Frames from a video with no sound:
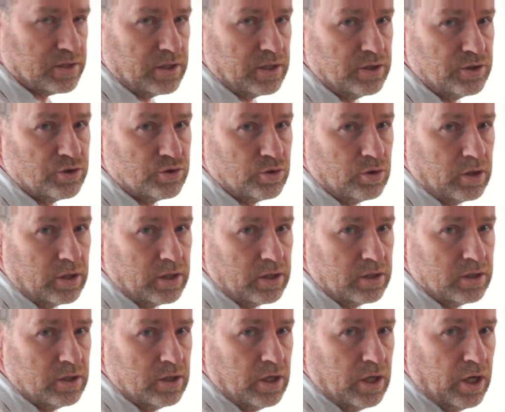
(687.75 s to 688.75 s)
and
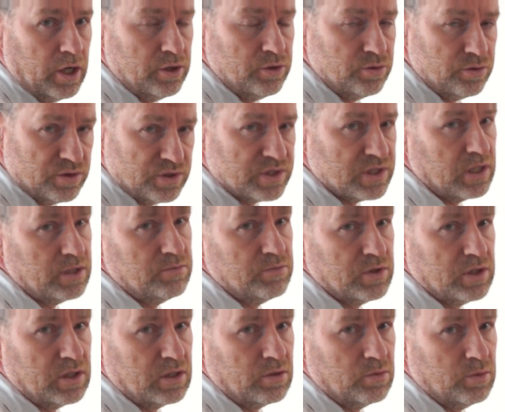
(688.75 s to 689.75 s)
try and do the same
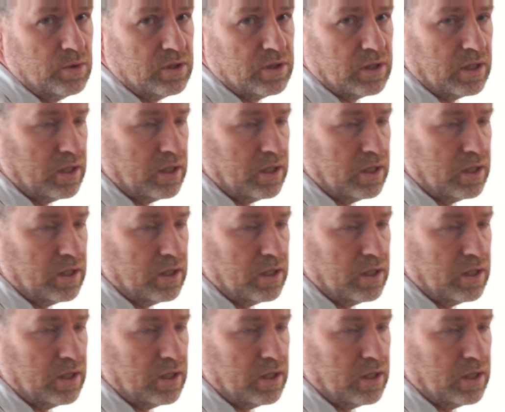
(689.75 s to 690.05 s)
thing with